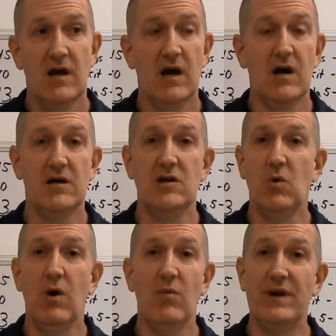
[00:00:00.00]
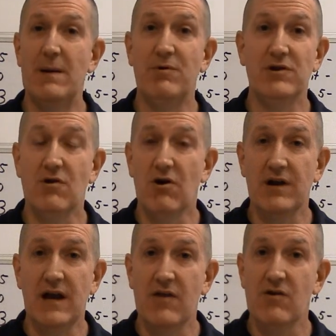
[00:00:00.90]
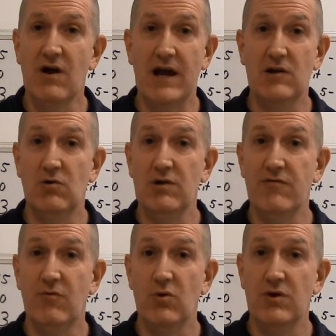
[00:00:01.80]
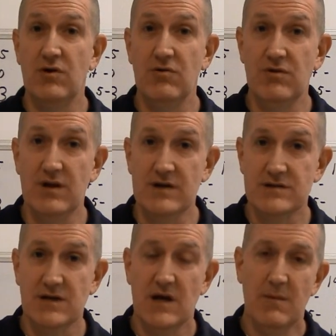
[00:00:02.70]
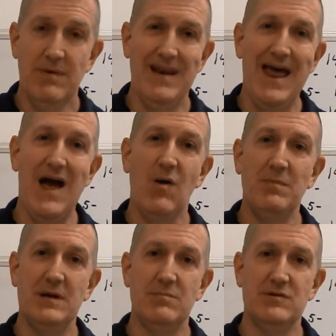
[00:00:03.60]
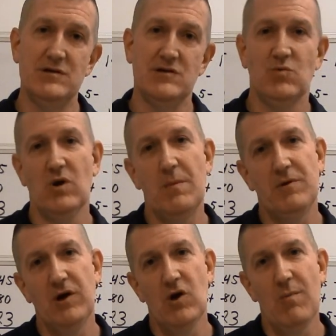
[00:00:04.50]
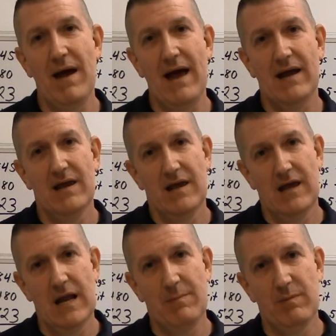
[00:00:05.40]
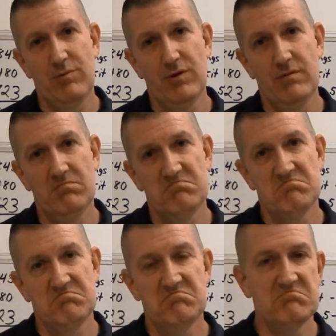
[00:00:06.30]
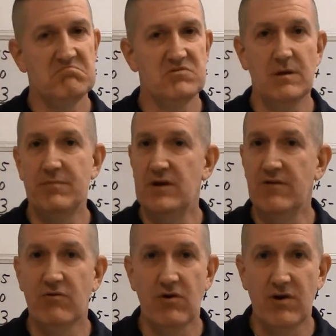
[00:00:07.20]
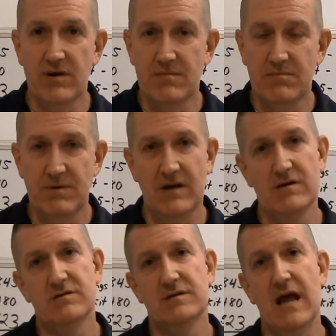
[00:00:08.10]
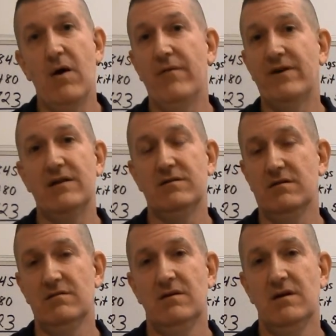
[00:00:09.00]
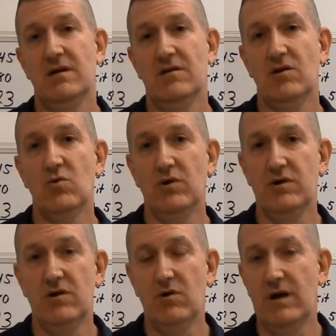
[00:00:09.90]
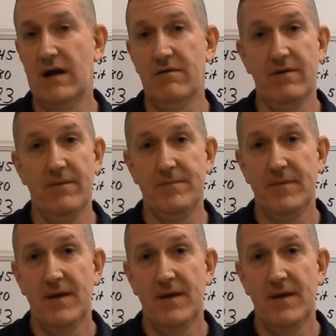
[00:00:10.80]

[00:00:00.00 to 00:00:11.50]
Uh, you know what, when I put the car together, I could only afford to do this. But now I'm in a position where I'm going to go back and I'm going to put something different on it because now I've got the, the coin to do it. I don't know.